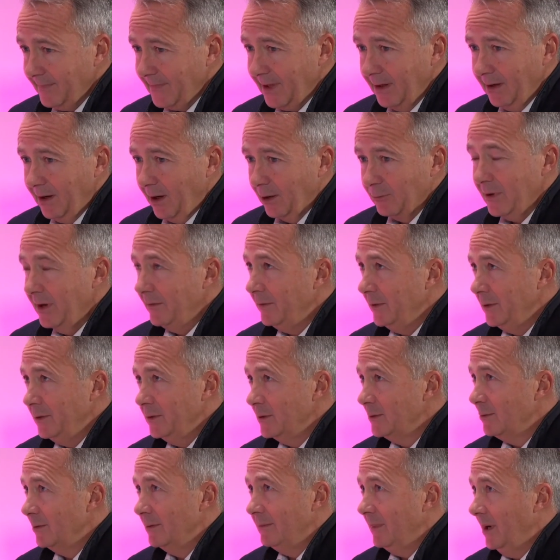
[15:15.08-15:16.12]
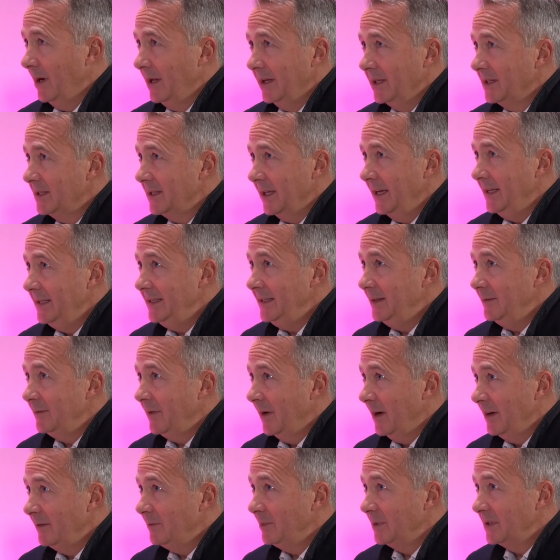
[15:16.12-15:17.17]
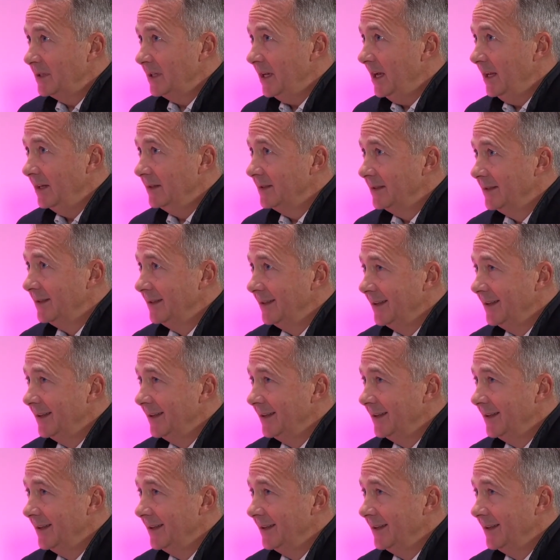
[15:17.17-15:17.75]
our revenues were minus 85%.